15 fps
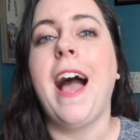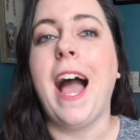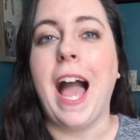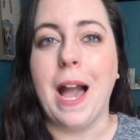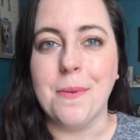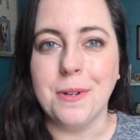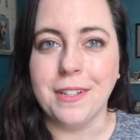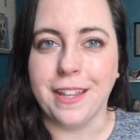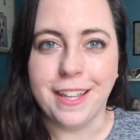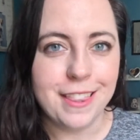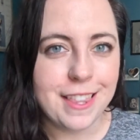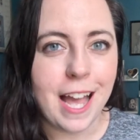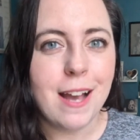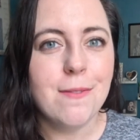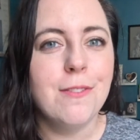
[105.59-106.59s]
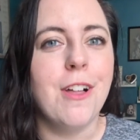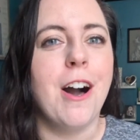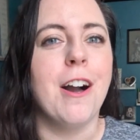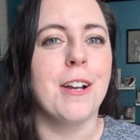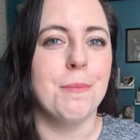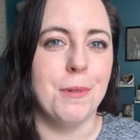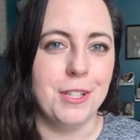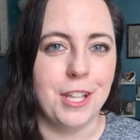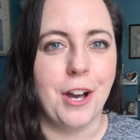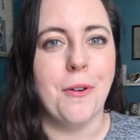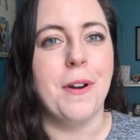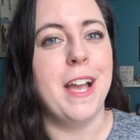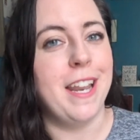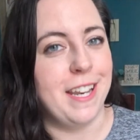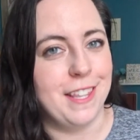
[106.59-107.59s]
I will link that vlog
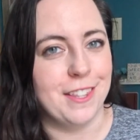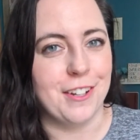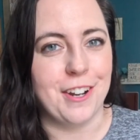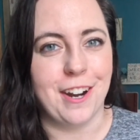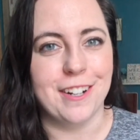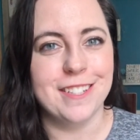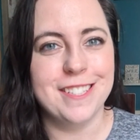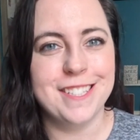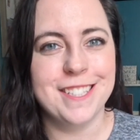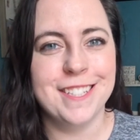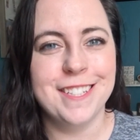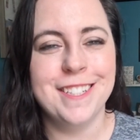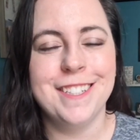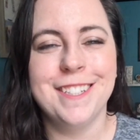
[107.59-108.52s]
below and in the cards.